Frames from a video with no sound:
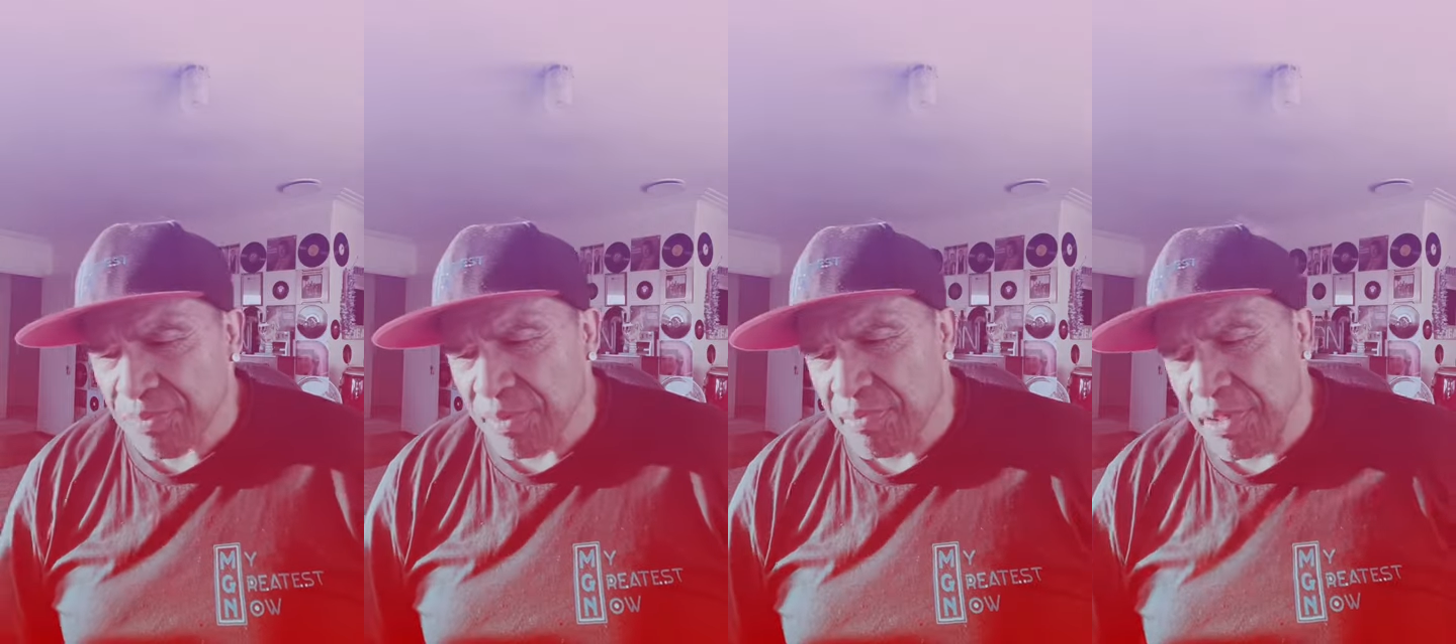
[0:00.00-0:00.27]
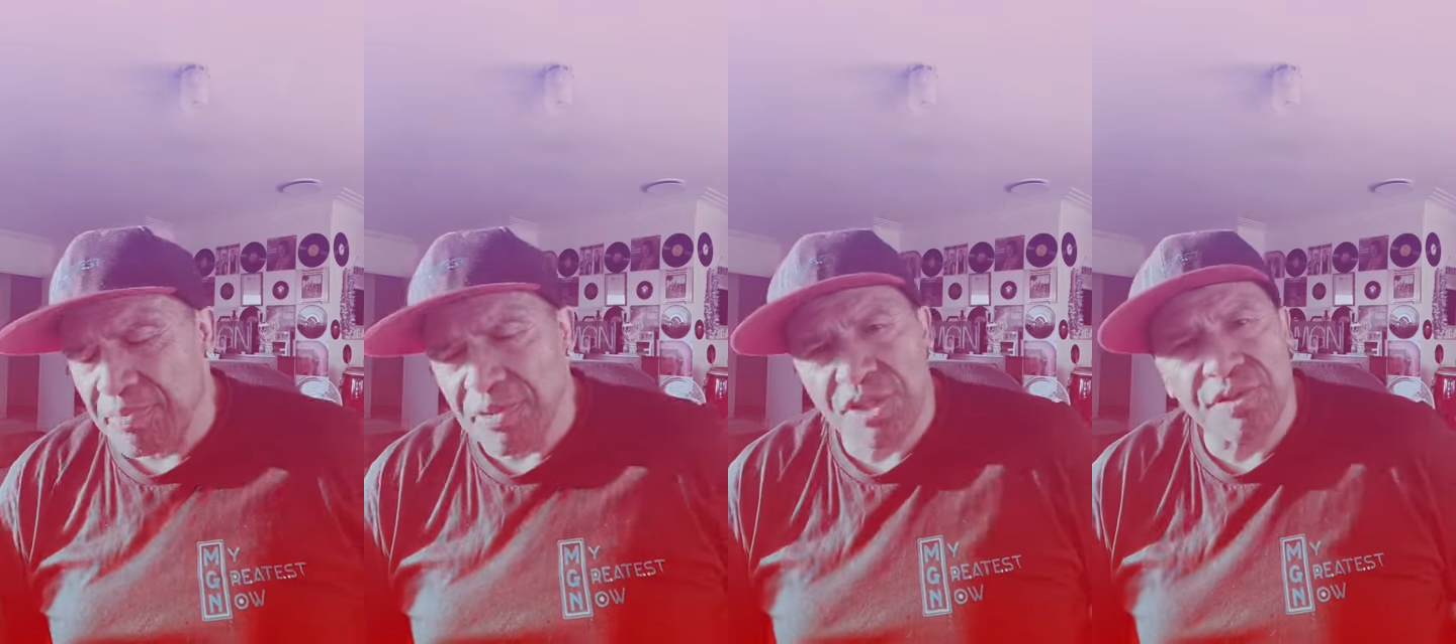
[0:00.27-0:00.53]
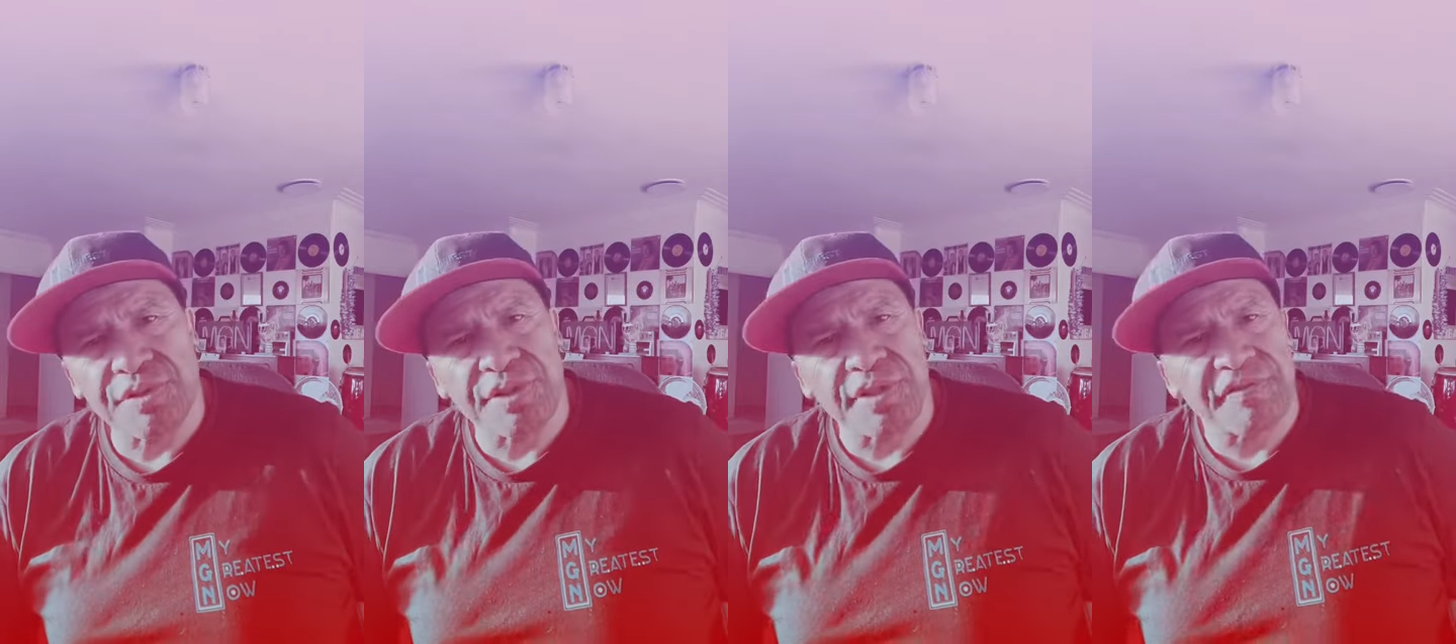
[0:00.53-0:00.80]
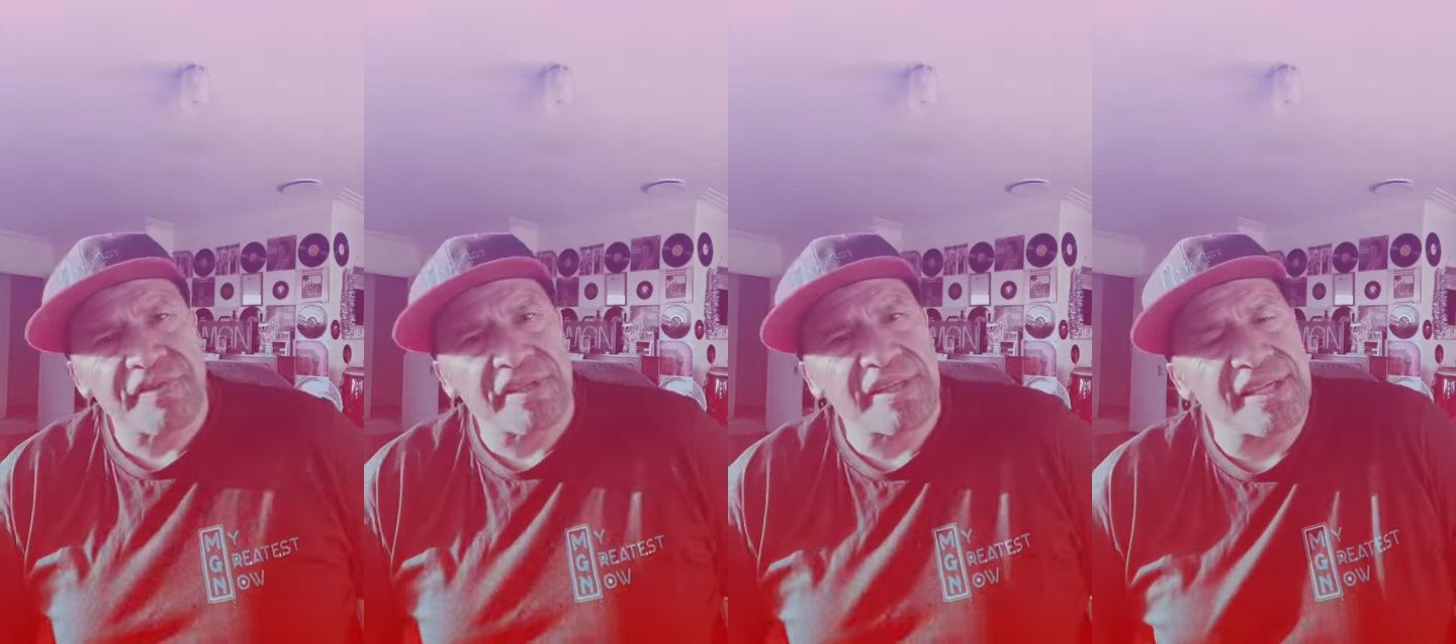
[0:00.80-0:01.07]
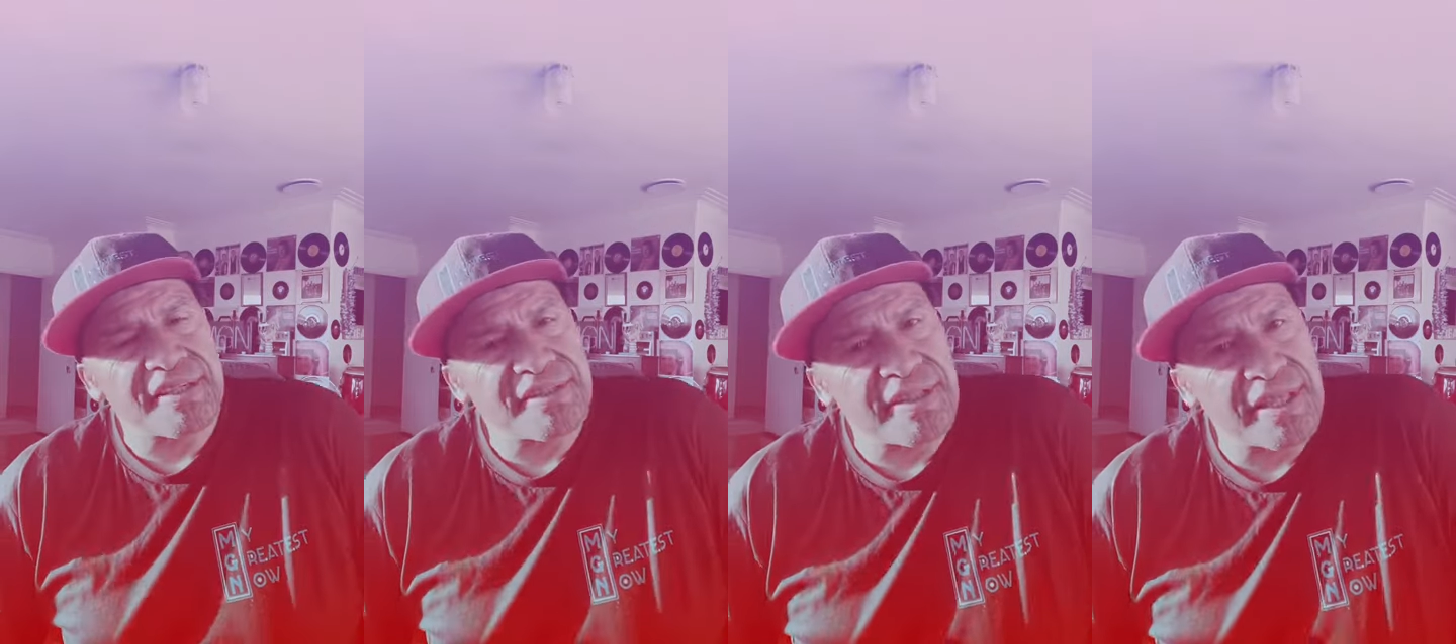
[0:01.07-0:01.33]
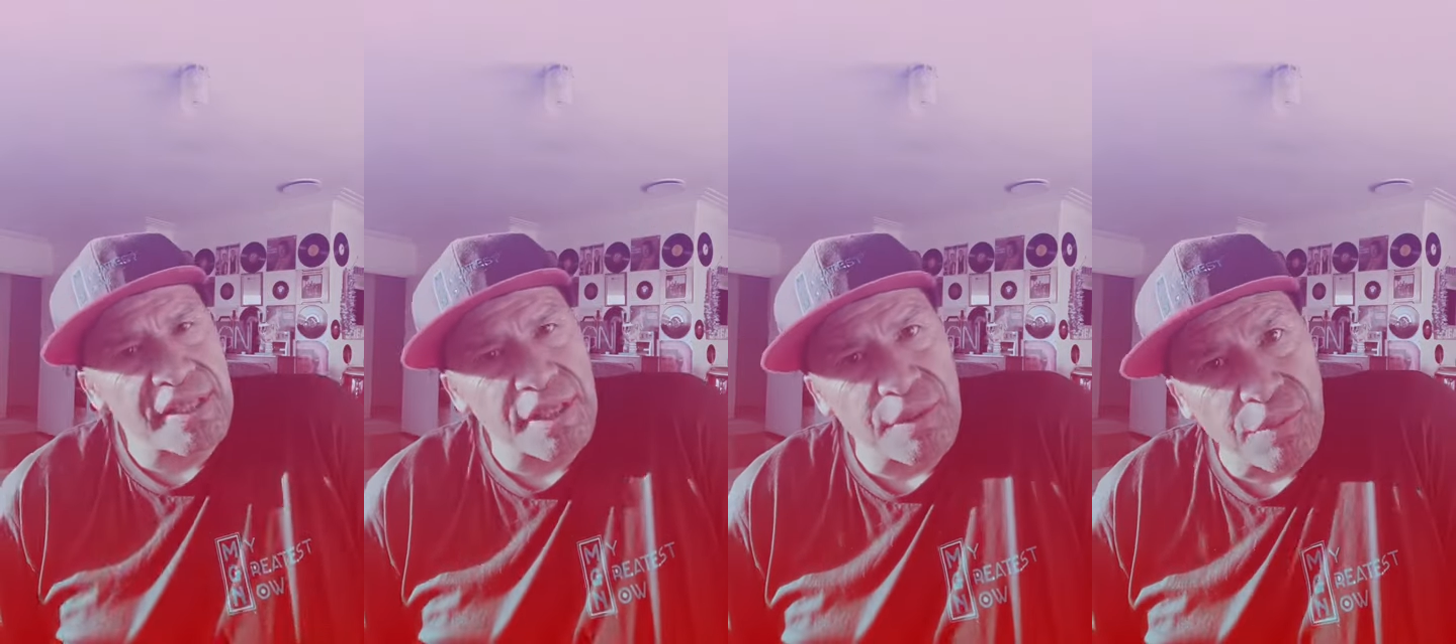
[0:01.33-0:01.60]
be pursuant of the things
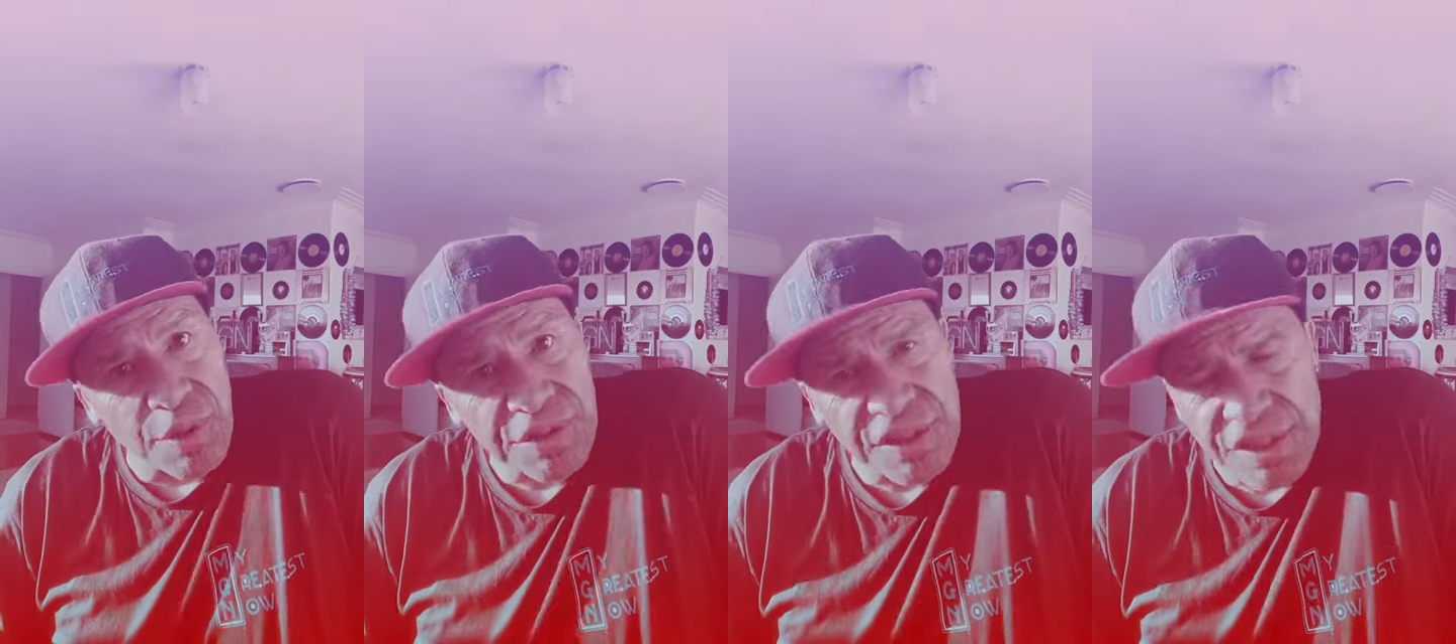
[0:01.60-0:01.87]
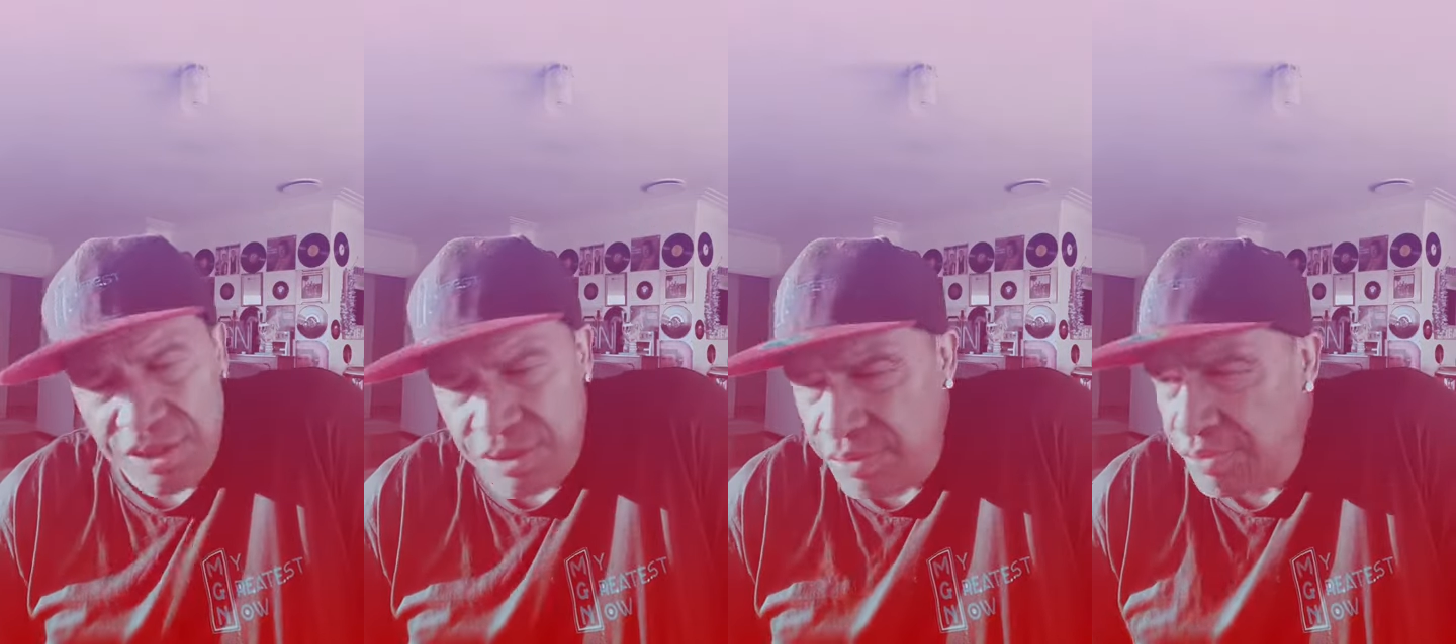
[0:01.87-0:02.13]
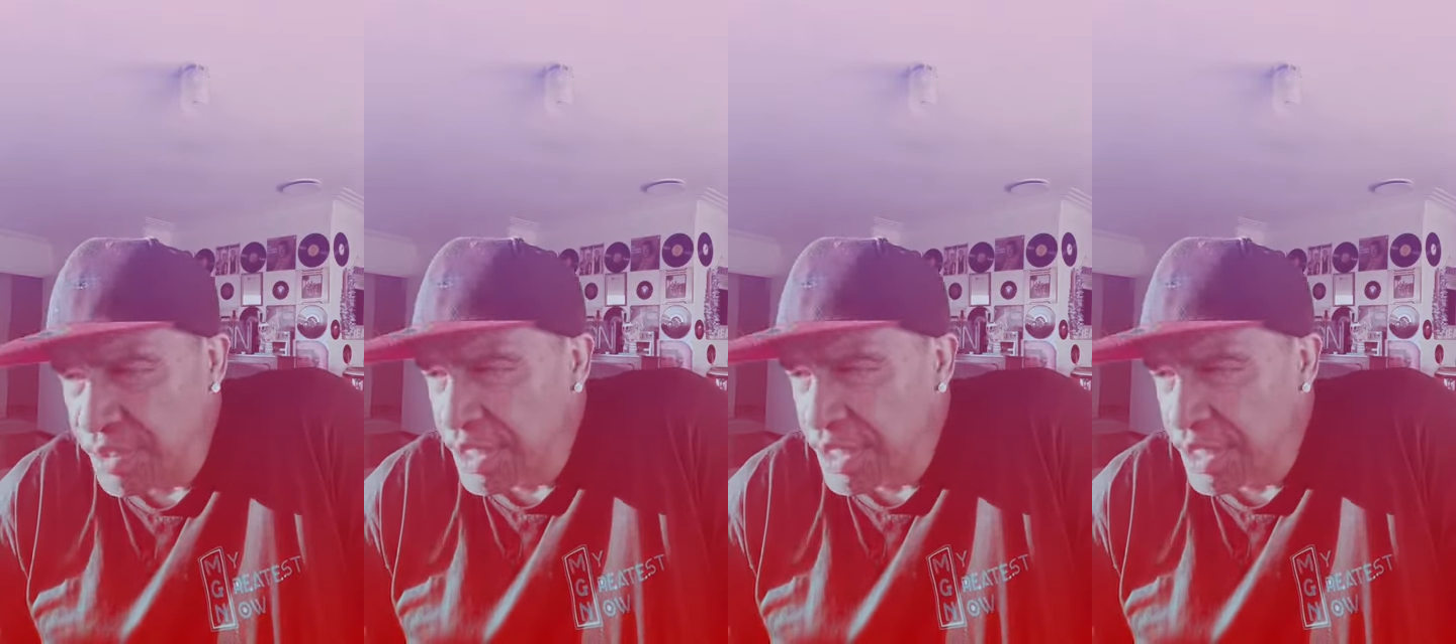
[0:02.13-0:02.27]
that you want to do.